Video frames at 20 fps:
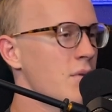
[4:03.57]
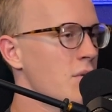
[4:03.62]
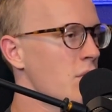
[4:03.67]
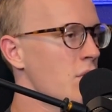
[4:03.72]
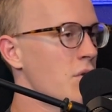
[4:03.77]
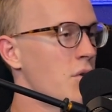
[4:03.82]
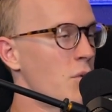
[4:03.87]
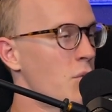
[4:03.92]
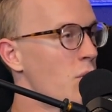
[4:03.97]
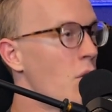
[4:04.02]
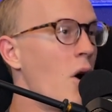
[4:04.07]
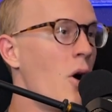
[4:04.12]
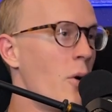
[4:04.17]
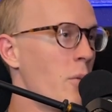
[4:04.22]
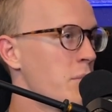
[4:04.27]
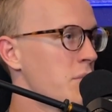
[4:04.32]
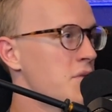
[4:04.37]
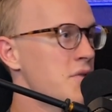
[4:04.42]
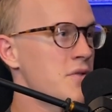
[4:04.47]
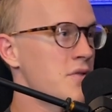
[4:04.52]
the
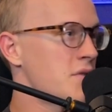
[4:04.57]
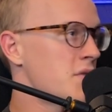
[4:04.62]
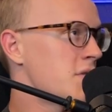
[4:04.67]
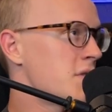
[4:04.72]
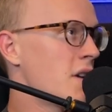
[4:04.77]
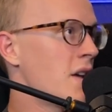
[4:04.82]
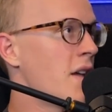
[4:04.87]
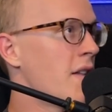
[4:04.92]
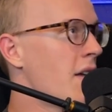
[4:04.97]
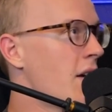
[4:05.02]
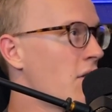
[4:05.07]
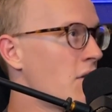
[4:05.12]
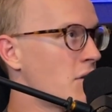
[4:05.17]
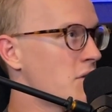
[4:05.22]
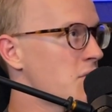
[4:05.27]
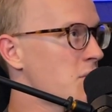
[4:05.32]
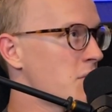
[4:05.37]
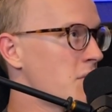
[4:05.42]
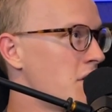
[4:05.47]
ropes that looks